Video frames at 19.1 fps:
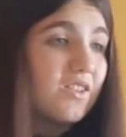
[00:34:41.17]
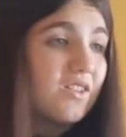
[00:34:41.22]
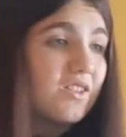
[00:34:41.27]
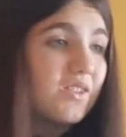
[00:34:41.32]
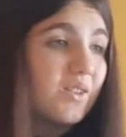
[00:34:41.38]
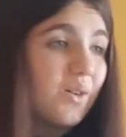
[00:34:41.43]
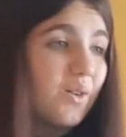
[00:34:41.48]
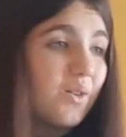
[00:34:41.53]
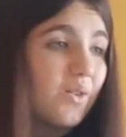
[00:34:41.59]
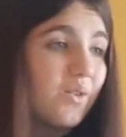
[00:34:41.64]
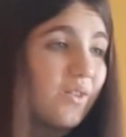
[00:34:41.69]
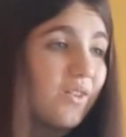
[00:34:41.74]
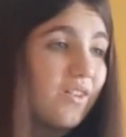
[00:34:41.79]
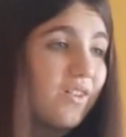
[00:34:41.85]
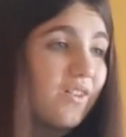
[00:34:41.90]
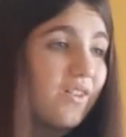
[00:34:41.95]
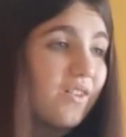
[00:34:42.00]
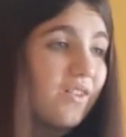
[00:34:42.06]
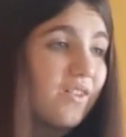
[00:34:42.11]
So
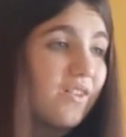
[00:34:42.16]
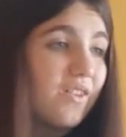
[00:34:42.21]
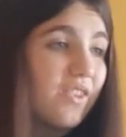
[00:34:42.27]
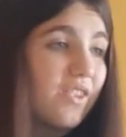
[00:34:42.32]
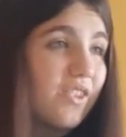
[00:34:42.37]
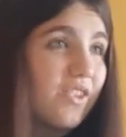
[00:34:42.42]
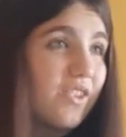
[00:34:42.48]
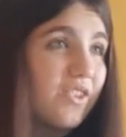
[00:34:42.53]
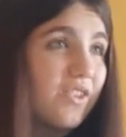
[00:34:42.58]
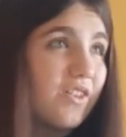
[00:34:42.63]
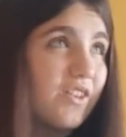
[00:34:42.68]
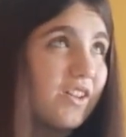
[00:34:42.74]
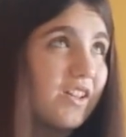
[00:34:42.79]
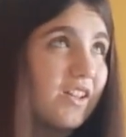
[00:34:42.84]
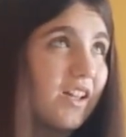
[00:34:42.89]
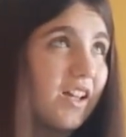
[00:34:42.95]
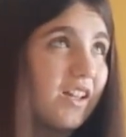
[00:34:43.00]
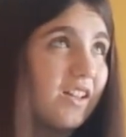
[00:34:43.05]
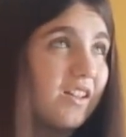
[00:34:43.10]

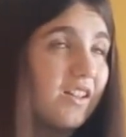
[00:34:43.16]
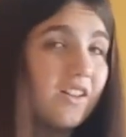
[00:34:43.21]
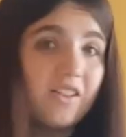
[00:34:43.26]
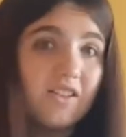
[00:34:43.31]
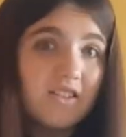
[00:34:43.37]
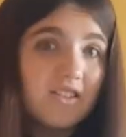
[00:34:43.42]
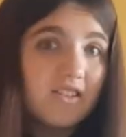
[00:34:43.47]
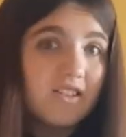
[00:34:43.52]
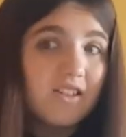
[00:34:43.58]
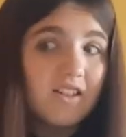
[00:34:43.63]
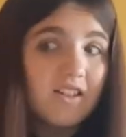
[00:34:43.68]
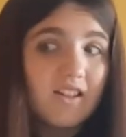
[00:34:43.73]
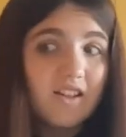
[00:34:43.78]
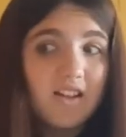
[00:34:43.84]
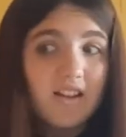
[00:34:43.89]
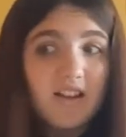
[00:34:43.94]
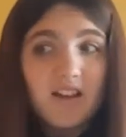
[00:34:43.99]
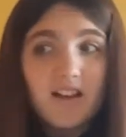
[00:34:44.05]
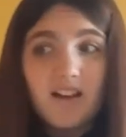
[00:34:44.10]
38 years.
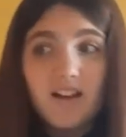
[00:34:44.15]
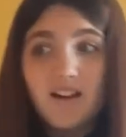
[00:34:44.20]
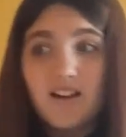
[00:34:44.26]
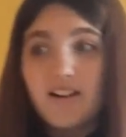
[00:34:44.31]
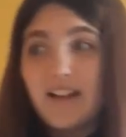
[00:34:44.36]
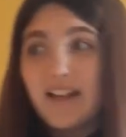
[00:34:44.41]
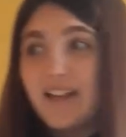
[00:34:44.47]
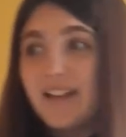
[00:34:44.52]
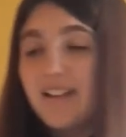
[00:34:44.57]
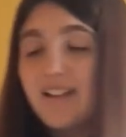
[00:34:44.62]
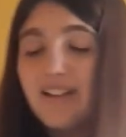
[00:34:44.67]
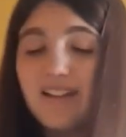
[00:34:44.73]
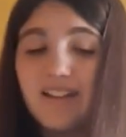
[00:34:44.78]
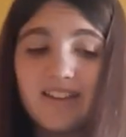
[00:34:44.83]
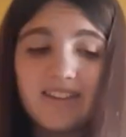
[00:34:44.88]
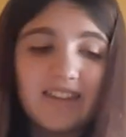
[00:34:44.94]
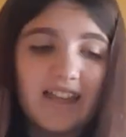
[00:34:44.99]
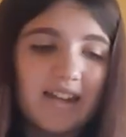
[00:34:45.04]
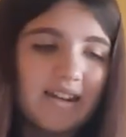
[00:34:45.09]

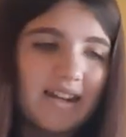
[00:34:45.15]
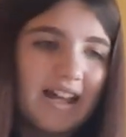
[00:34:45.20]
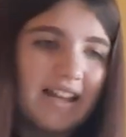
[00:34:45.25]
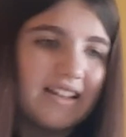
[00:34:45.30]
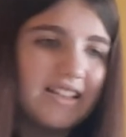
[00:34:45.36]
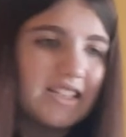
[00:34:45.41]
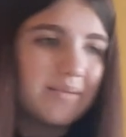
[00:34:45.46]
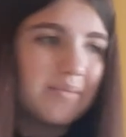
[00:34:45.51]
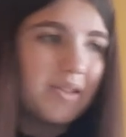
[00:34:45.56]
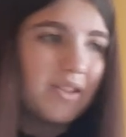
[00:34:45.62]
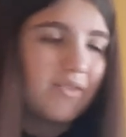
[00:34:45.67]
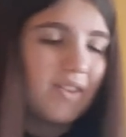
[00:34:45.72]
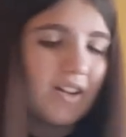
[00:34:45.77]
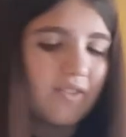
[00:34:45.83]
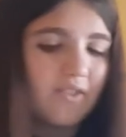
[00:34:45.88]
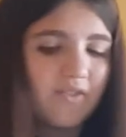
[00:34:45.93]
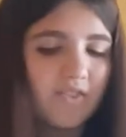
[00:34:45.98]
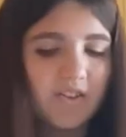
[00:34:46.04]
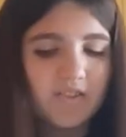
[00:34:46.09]
And then Elizabeth
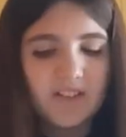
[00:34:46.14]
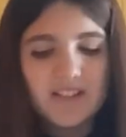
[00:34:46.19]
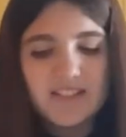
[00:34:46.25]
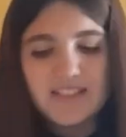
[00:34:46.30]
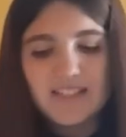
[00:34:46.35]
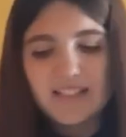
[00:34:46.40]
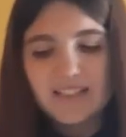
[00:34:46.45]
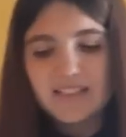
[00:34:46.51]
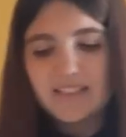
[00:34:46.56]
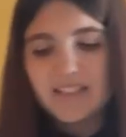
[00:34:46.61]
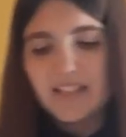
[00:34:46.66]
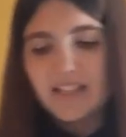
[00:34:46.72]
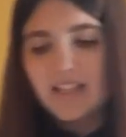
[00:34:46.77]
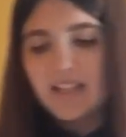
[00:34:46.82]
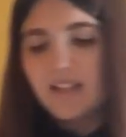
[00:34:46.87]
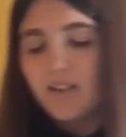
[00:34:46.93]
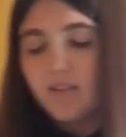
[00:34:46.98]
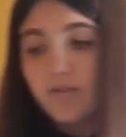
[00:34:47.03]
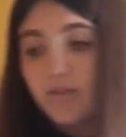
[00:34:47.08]
reigned from
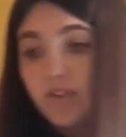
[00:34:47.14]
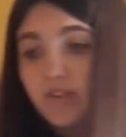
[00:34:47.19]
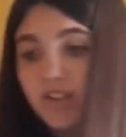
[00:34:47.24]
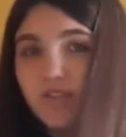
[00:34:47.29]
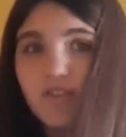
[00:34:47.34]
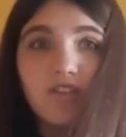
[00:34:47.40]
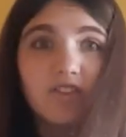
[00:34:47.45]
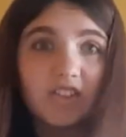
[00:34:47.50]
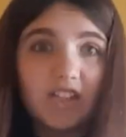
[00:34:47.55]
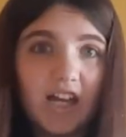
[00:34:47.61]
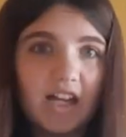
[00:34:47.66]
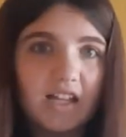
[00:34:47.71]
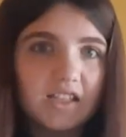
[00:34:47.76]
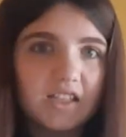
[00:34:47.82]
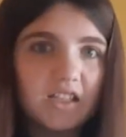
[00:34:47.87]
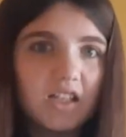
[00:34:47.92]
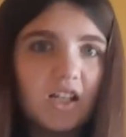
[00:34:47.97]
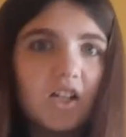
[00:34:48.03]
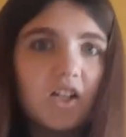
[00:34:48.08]

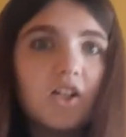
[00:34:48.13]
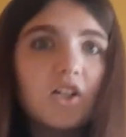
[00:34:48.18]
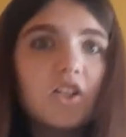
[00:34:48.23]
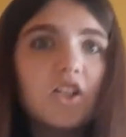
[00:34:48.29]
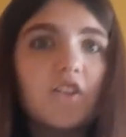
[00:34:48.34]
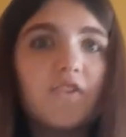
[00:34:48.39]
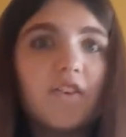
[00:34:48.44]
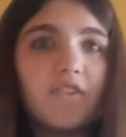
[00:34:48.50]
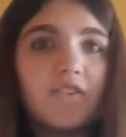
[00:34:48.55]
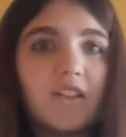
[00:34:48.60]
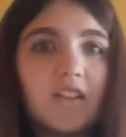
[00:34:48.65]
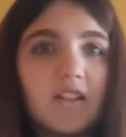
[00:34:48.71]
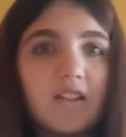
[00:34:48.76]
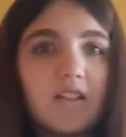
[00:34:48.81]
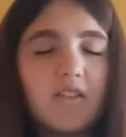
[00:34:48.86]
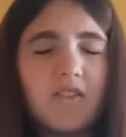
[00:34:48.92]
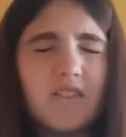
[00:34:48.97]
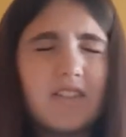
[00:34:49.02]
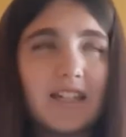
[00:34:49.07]
1558 to
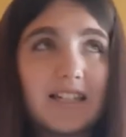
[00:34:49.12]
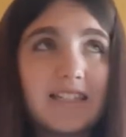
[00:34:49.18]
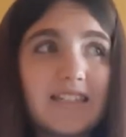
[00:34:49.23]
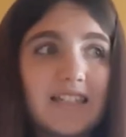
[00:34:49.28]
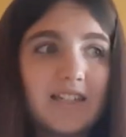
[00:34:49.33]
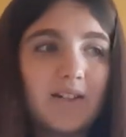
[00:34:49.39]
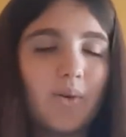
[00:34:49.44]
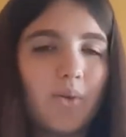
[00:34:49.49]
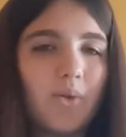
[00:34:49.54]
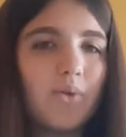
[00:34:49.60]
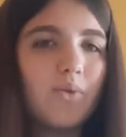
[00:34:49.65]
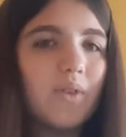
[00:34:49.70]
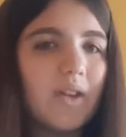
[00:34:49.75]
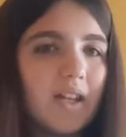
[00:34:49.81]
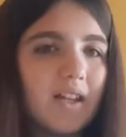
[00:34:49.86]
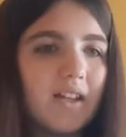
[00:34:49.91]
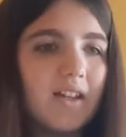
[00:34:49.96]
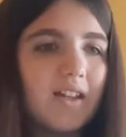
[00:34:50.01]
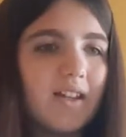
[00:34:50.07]

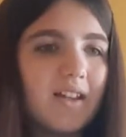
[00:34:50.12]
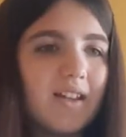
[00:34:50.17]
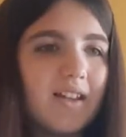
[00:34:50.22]
1603.